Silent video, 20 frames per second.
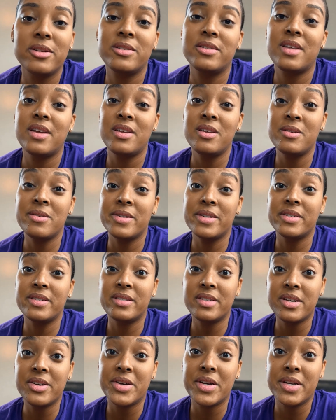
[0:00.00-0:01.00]
that you're
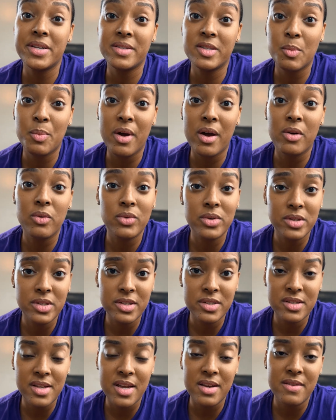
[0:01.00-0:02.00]
serious about real
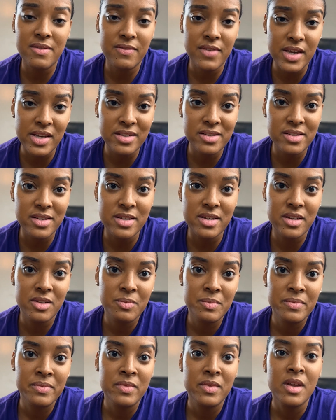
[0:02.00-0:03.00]
estate investing.
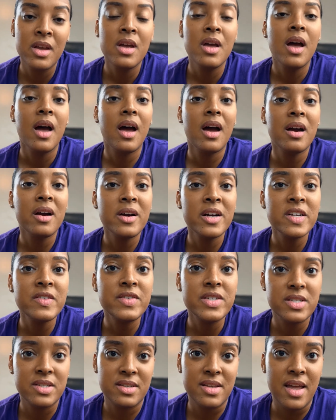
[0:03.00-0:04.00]
I heard of a
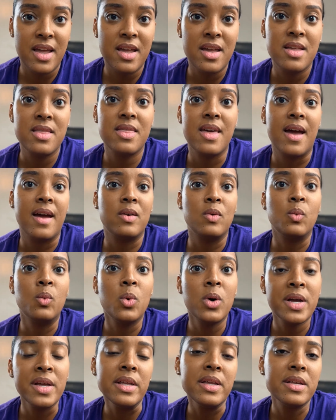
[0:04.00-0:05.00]
saying that
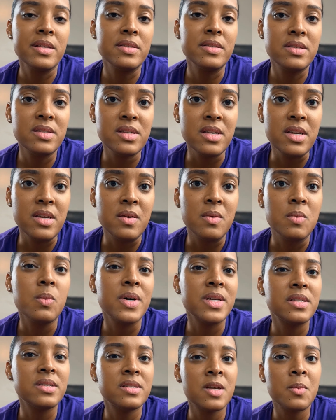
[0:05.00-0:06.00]
one can see
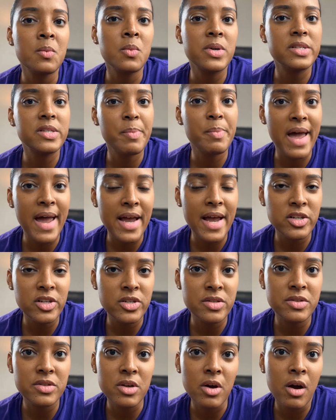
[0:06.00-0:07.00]
what someone's
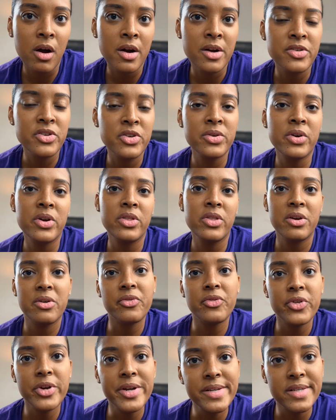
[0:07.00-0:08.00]
passions are during their
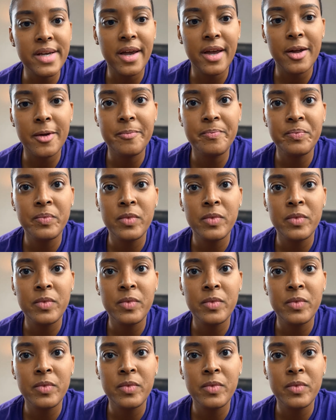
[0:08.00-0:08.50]
free time.